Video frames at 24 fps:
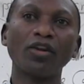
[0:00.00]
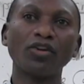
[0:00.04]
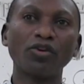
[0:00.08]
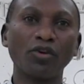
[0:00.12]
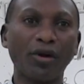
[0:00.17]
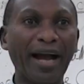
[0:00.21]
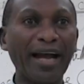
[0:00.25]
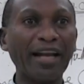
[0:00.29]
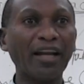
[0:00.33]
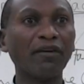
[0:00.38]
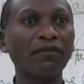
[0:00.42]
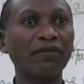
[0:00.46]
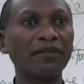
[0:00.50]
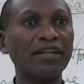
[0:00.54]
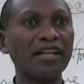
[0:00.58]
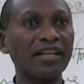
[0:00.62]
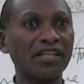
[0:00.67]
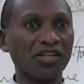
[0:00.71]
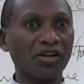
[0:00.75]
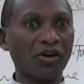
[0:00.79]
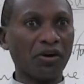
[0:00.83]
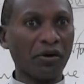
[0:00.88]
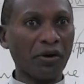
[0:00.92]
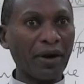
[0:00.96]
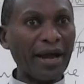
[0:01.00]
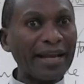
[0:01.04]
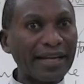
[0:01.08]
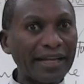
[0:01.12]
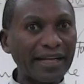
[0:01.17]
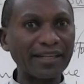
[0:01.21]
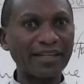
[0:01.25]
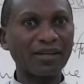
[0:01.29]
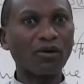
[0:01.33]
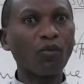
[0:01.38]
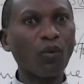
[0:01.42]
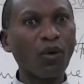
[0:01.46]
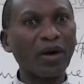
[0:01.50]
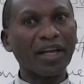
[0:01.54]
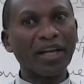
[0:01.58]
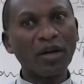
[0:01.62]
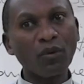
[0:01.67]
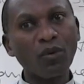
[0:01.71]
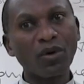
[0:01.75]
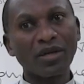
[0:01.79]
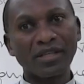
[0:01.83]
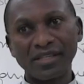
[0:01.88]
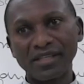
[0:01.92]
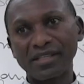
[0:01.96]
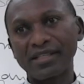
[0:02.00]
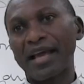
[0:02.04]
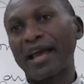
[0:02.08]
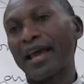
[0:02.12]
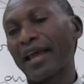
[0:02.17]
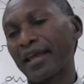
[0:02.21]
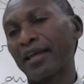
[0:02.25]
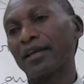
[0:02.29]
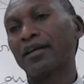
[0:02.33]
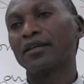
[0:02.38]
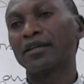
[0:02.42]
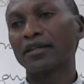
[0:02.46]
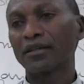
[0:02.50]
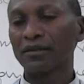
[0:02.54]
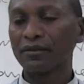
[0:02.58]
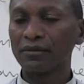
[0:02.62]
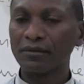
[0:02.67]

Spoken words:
to kind of discredit what he was saying.